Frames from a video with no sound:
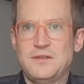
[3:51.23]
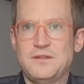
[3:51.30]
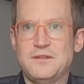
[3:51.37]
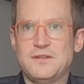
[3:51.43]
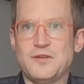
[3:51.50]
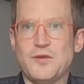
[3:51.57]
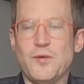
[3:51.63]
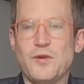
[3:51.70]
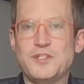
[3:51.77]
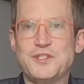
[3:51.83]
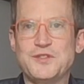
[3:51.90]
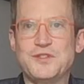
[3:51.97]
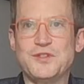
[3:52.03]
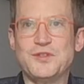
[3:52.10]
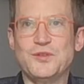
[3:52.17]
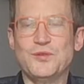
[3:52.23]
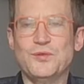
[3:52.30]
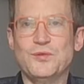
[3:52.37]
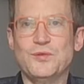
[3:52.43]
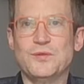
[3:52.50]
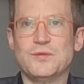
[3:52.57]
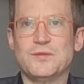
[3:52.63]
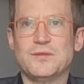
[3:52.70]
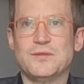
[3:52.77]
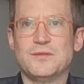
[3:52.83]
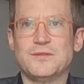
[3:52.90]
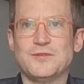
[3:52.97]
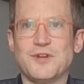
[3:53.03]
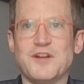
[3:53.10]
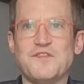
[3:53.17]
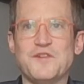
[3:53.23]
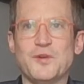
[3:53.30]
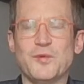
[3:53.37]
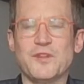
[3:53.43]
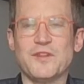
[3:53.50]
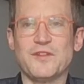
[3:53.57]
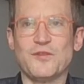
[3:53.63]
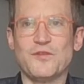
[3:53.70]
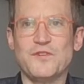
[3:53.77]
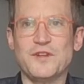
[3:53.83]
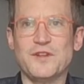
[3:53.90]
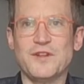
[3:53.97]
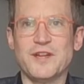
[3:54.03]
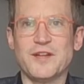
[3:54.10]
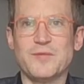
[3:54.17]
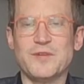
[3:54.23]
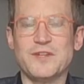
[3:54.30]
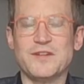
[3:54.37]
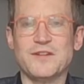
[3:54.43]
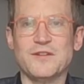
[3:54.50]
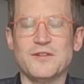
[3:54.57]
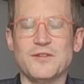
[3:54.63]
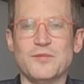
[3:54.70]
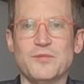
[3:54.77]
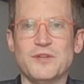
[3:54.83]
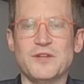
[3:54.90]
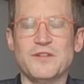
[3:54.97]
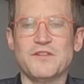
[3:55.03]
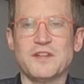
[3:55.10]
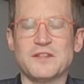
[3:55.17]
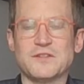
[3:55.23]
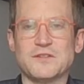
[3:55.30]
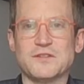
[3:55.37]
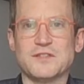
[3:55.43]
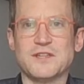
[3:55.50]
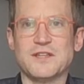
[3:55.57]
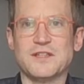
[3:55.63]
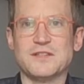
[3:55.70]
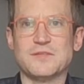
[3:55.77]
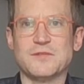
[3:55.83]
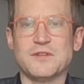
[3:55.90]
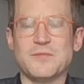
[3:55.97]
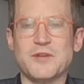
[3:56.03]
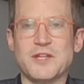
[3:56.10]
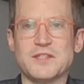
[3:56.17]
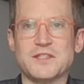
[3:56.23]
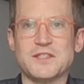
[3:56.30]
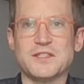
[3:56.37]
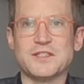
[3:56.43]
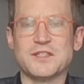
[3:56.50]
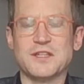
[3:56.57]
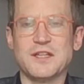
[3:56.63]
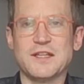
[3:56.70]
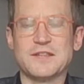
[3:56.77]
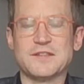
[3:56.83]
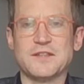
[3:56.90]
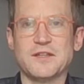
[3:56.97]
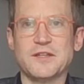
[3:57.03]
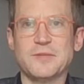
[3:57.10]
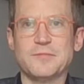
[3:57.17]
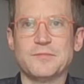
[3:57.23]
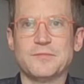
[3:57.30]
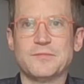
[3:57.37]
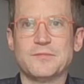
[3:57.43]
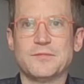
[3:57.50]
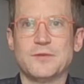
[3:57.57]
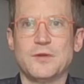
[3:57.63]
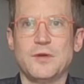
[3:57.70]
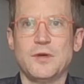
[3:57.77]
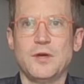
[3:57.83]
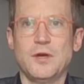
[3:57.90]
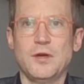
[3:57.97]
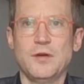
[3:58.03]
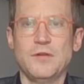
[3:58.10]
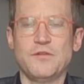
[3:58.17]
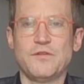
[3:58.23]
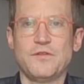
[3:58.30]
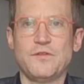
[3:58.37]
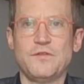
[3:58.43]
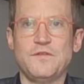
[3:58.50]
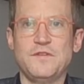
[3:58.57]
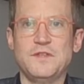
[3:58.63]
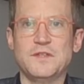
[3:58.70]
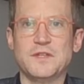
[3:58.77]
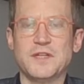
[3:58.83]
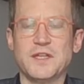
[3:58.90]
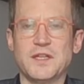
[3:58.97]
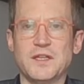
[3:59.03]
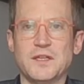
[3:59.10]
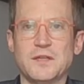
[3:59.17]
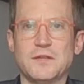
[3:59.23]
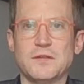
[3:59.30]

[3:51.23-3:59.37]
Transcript: So I want you to try to feel what this would feel like. We did a little bit of exercise with imagination last time of feeling